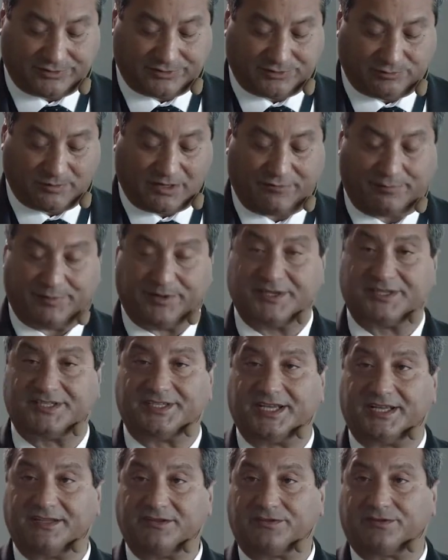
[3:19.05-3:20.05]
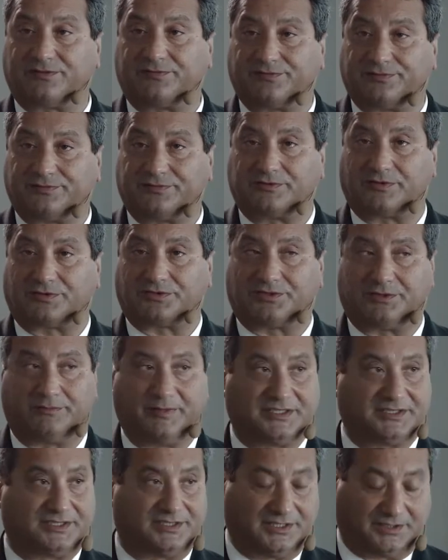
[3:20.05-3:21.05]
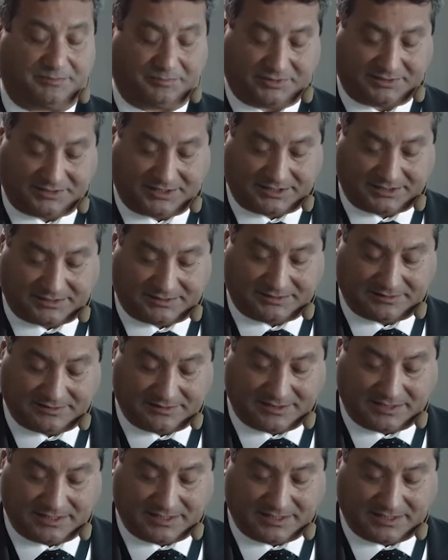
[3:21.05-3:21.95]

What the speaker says: 12% of gross domestic product